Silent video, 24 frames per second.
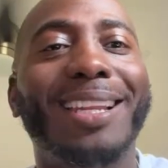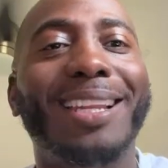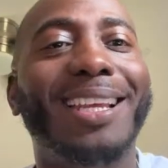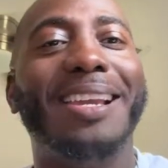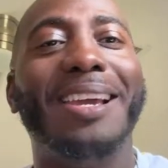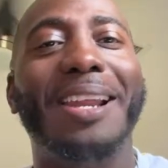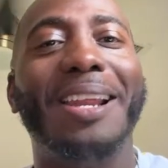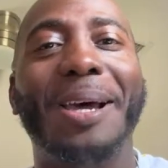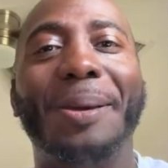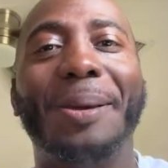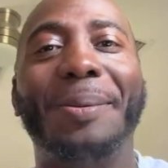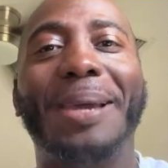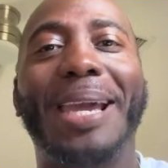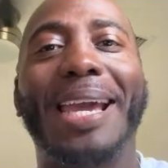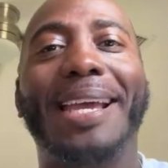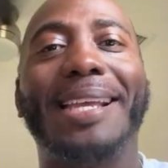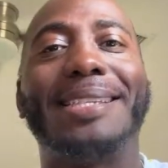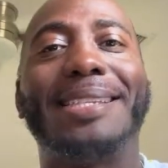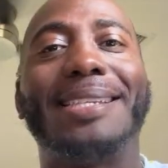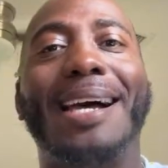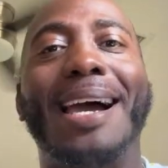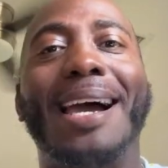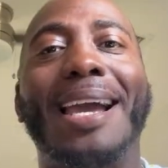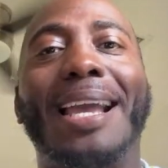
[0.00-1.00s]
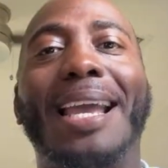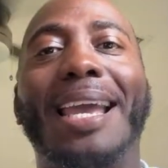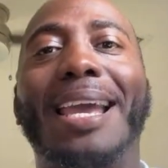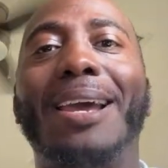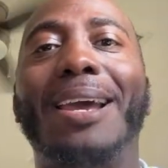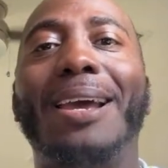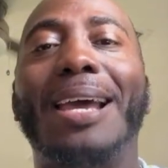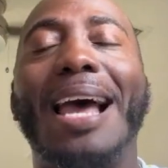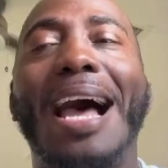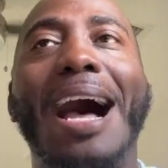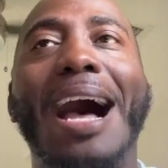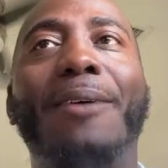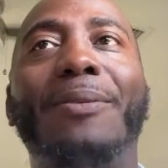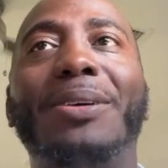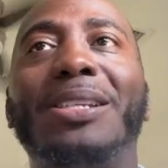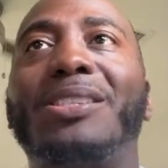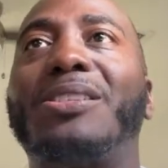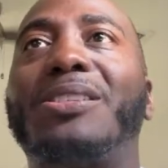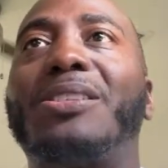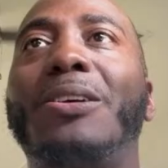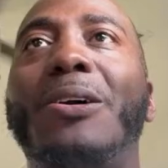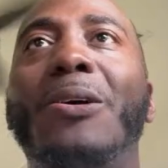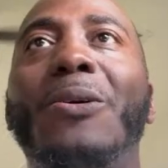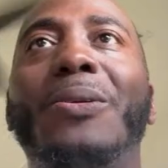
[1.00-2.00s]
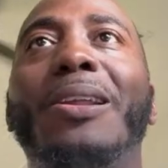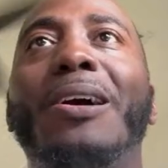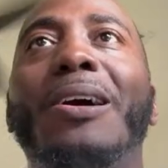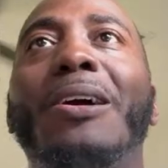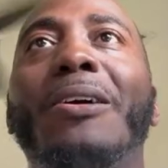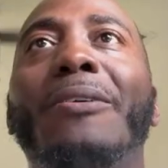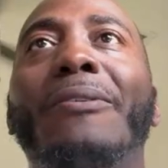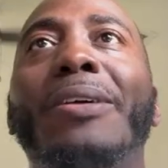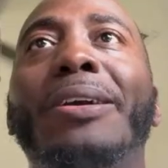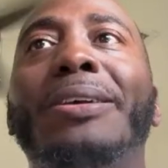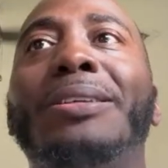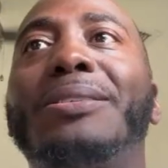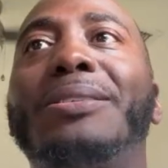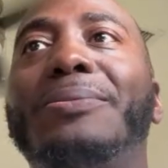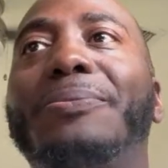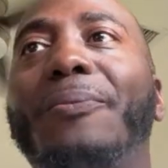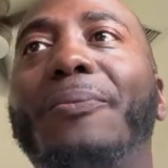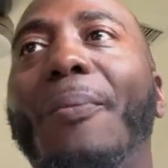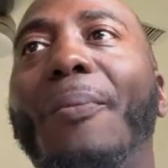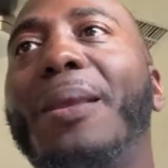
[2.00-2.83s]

You know what I mean? It's like, I was so nervous